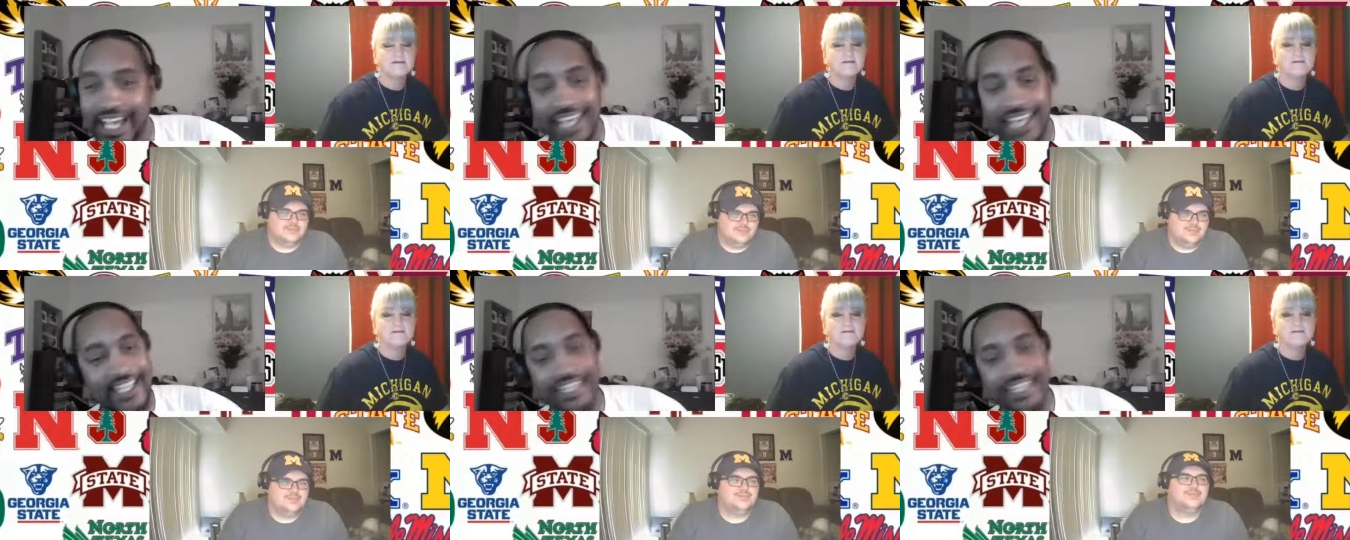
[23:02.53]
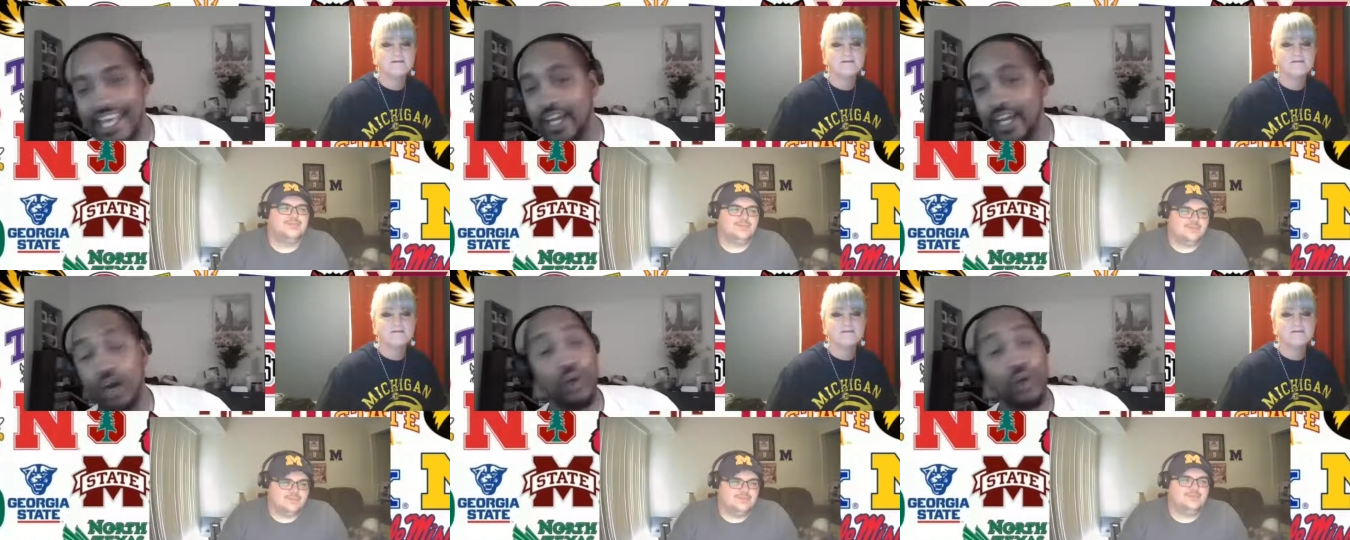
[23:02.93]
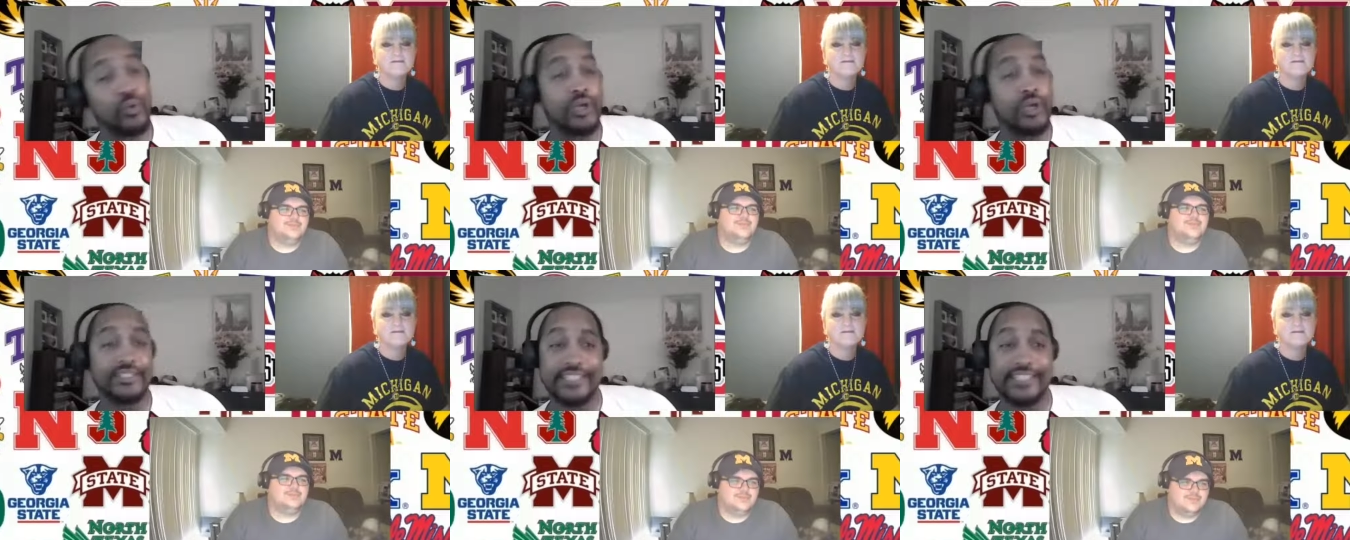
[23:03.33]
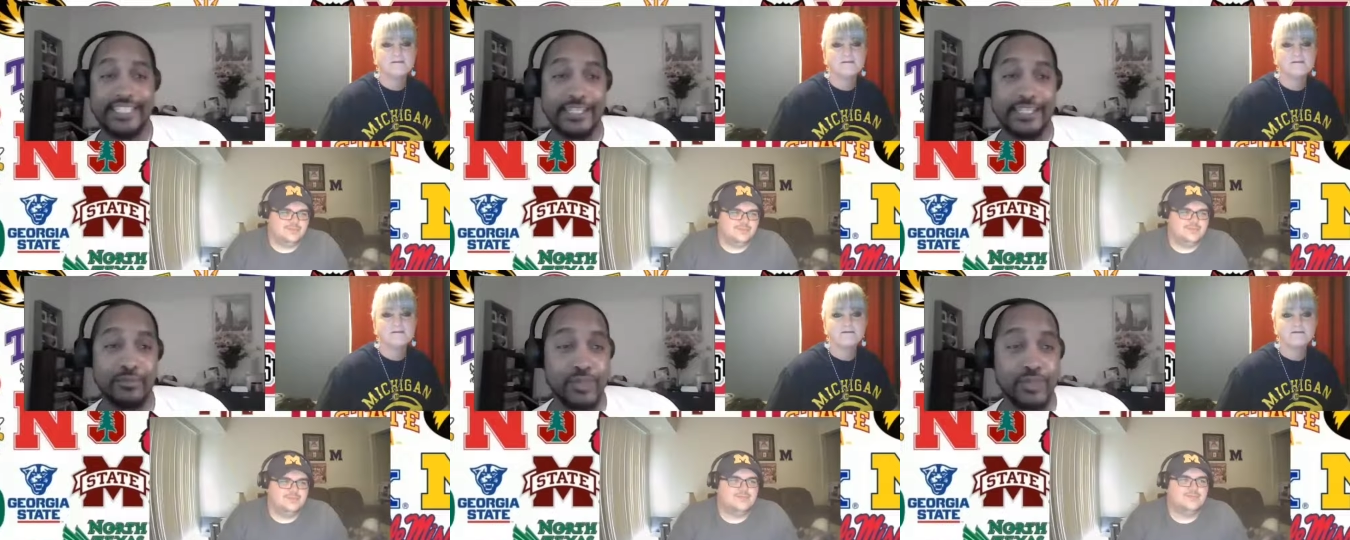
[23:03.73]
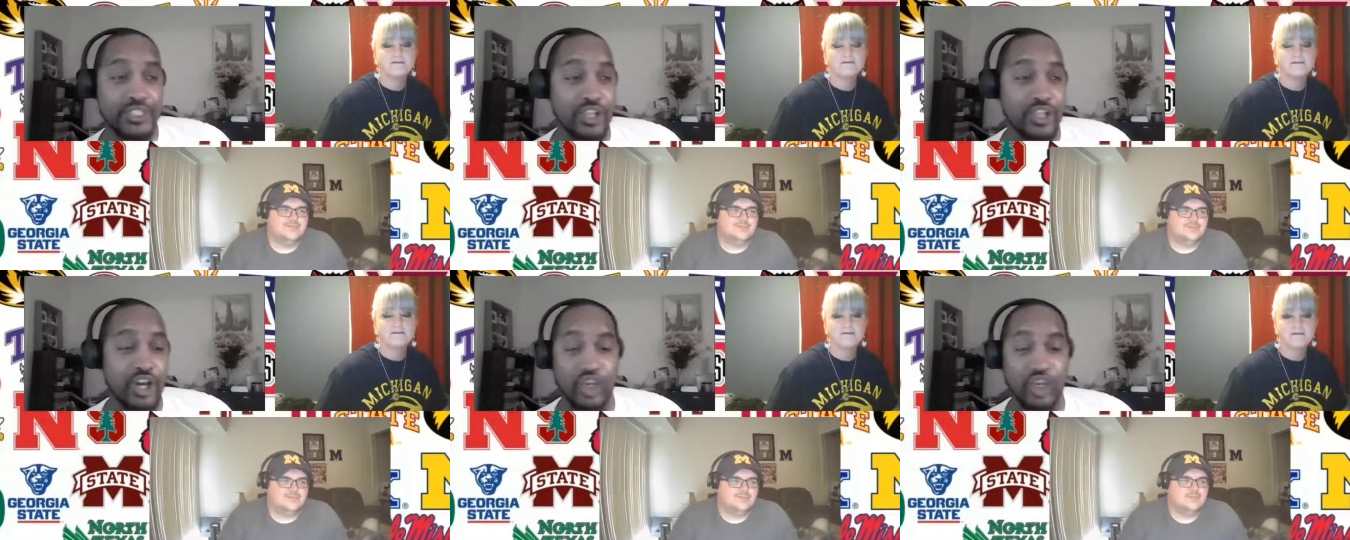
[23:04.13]
Speaker 1: And then that 01 team
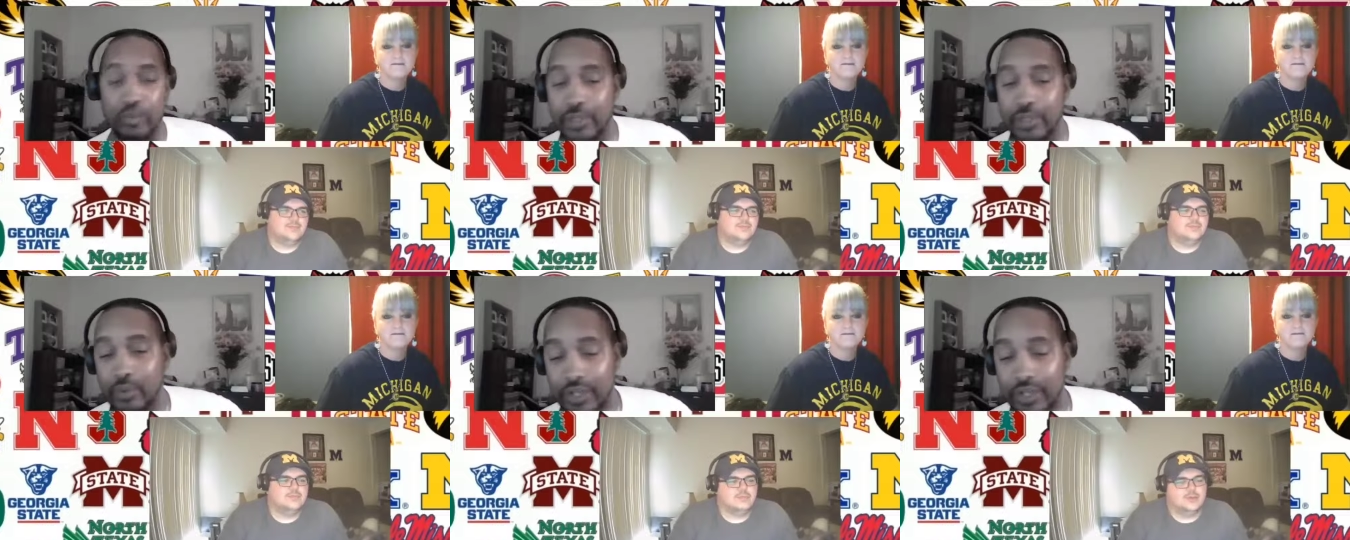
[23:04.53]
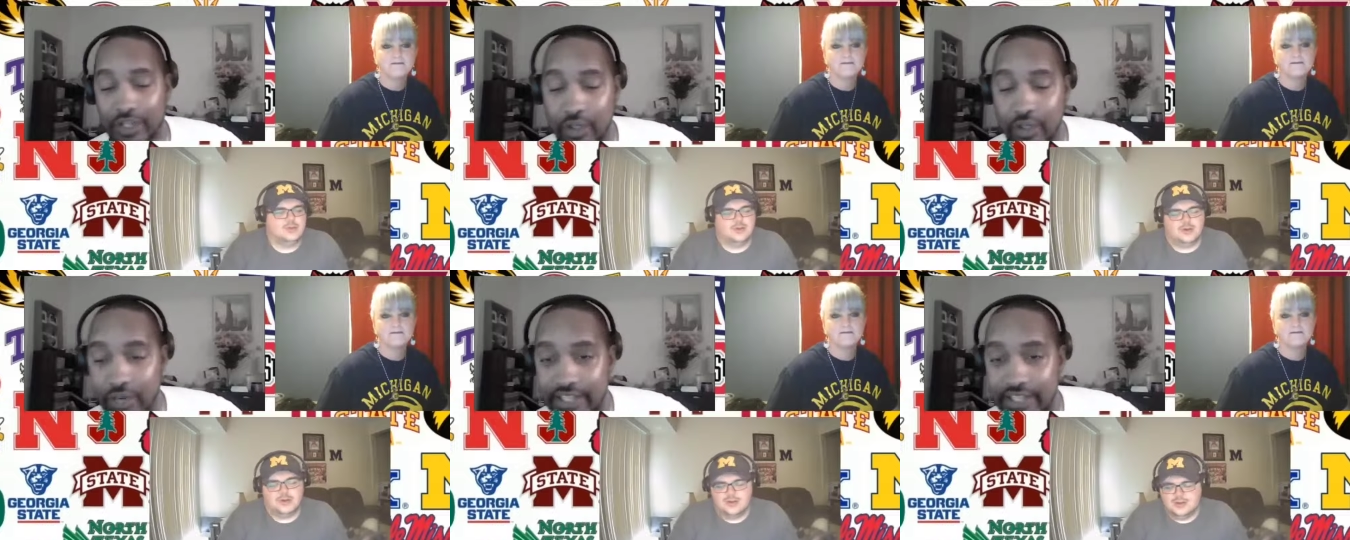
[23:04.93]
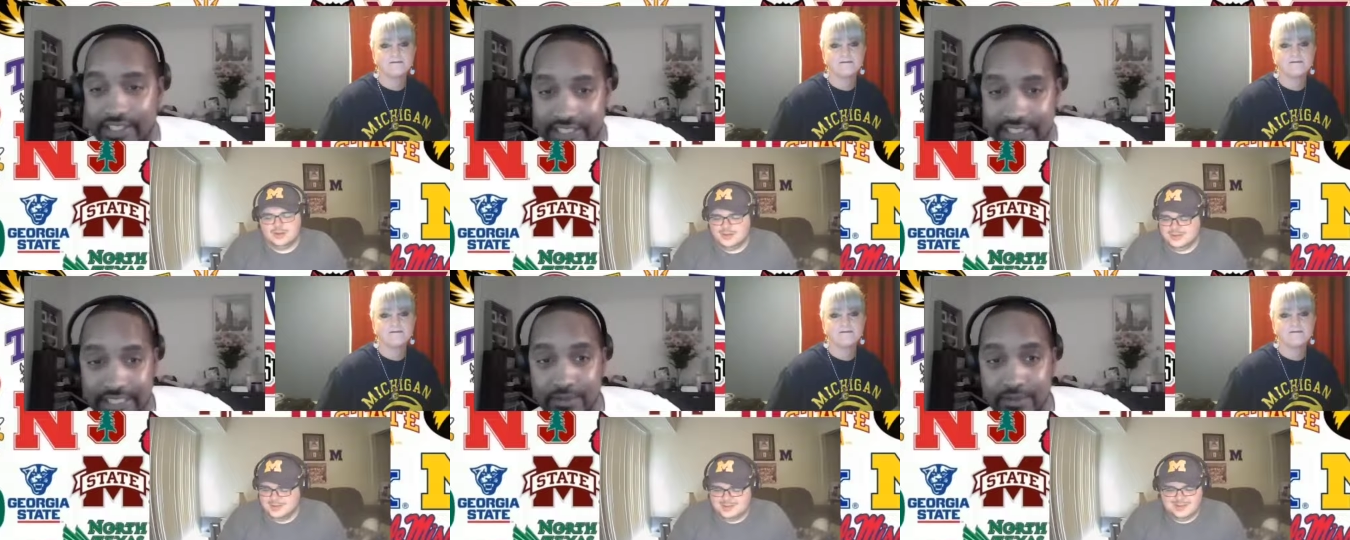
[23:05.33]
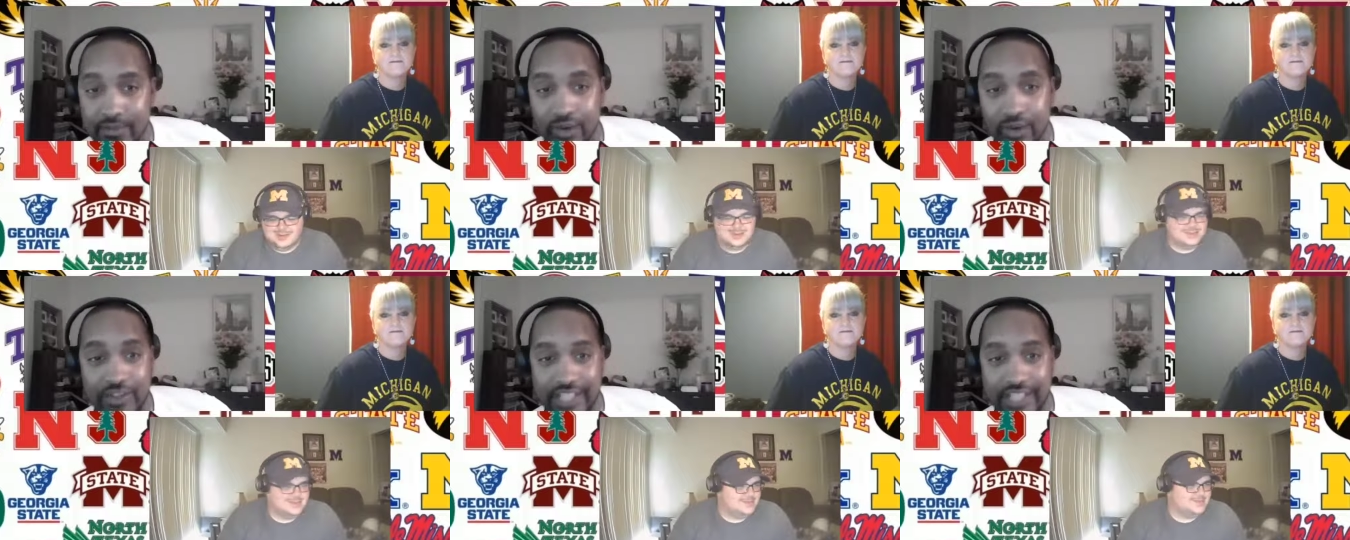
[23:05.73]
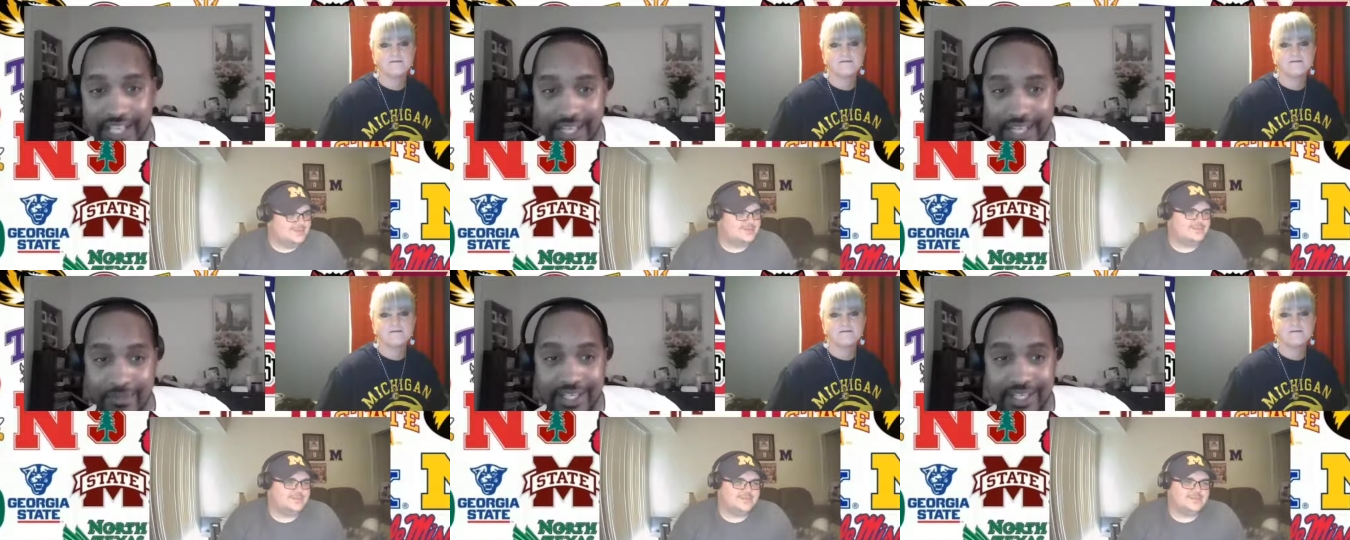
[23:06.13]
was arguably one of the greatest yeah. teams of all
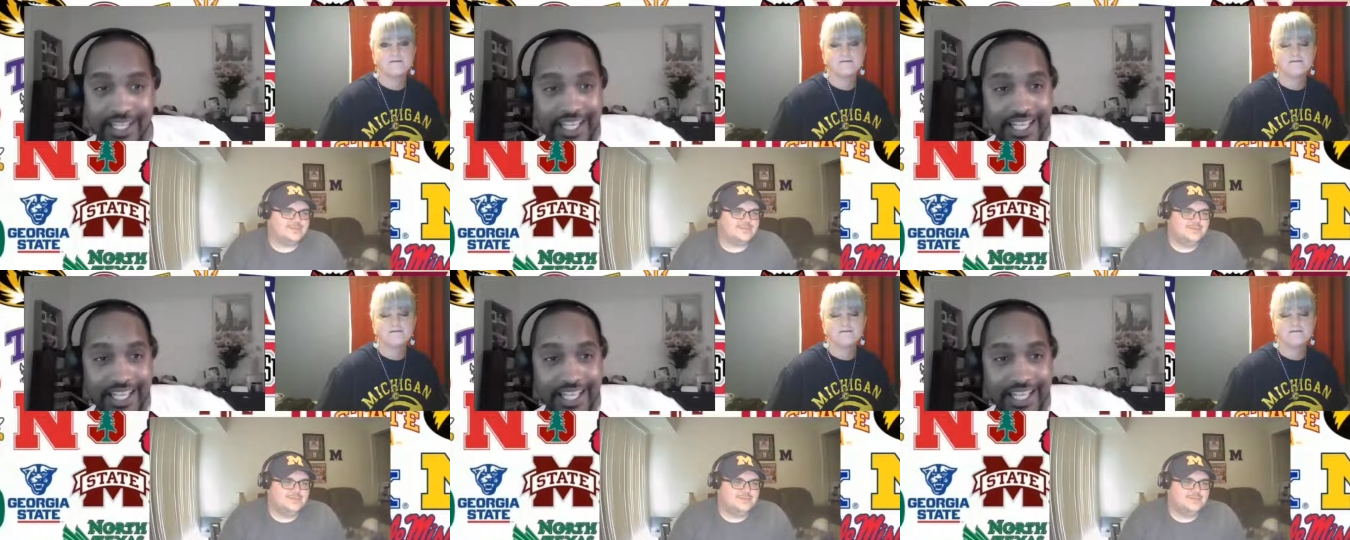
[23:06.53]
time.